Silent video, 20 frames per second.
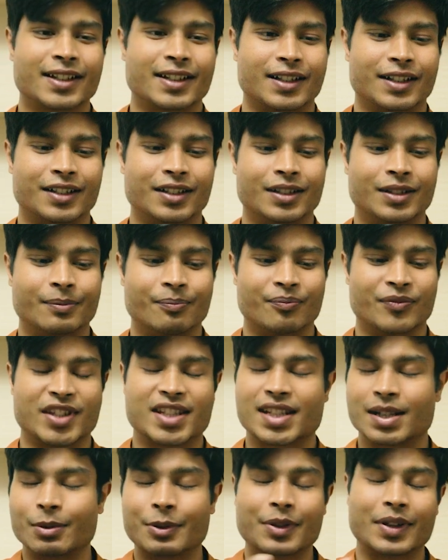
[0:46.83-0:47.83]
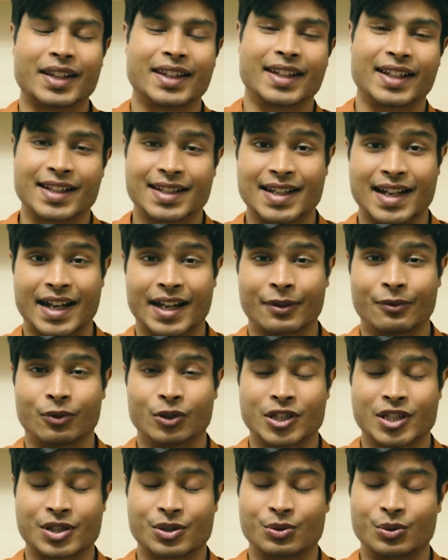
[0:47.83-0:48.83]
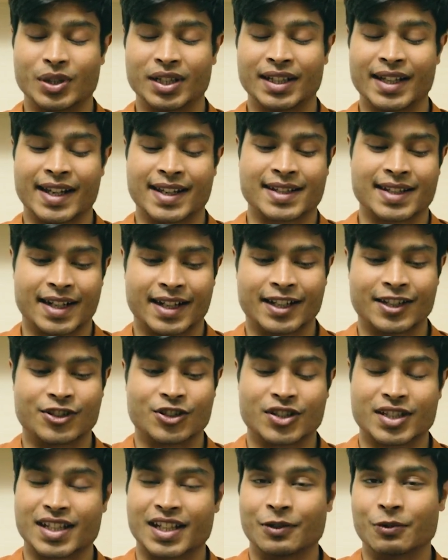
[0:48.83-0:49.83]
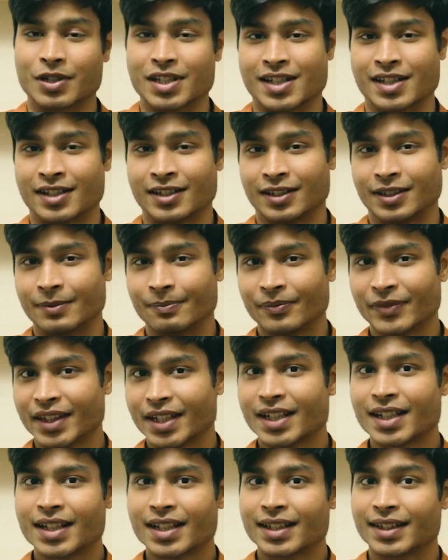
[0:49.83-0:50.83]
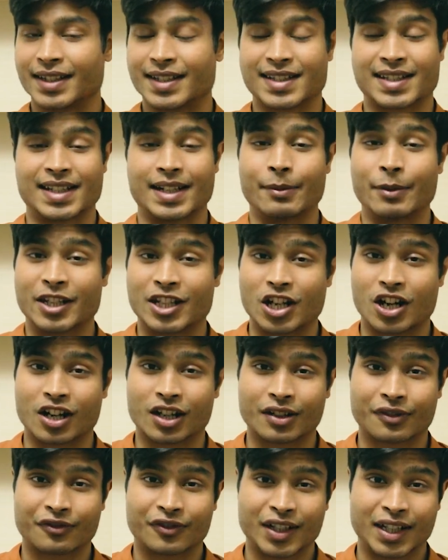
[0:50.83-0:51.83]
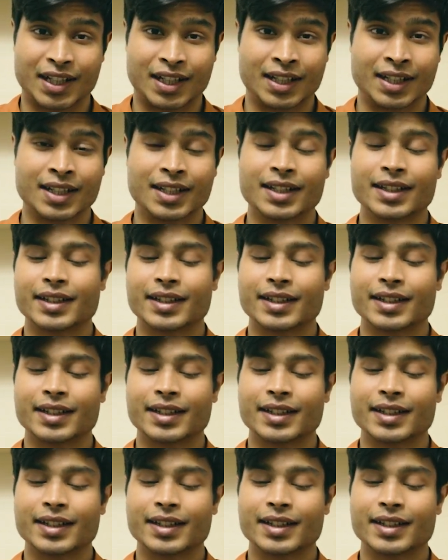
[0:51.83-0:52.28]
Some of the things that I was really excited to see was the cinematography,